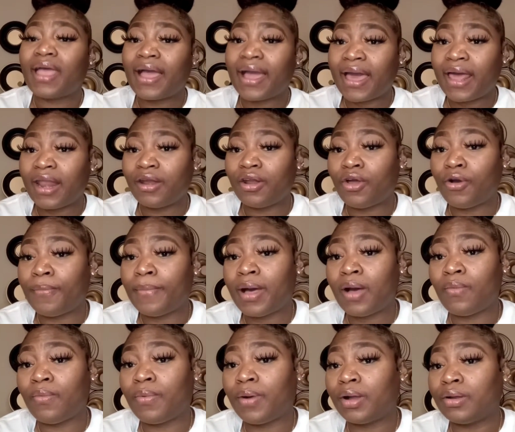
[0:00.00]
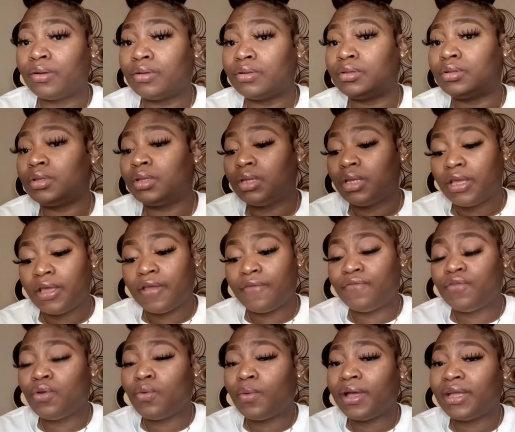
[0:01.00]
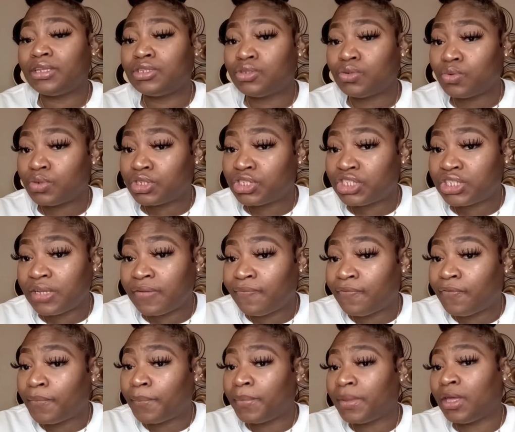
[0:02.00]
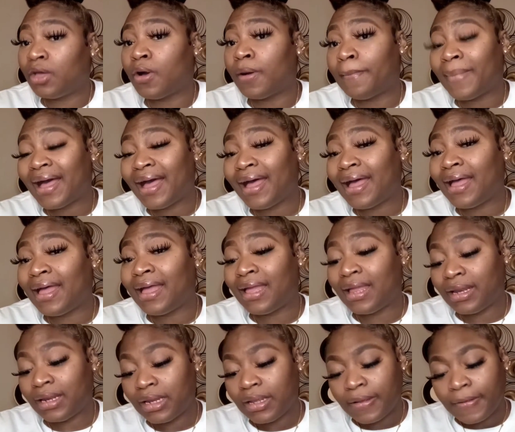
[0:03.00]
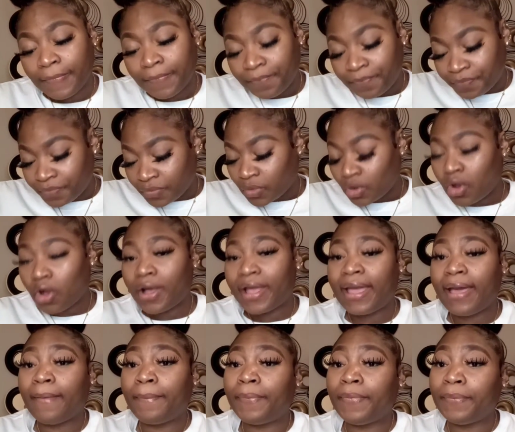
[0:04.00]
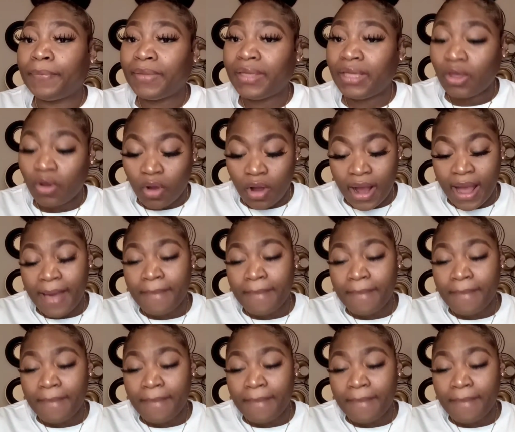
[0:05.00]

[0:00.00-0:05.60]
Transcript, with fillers: I gotta know my worth. If you ain't doing shit for me or mine or helping me or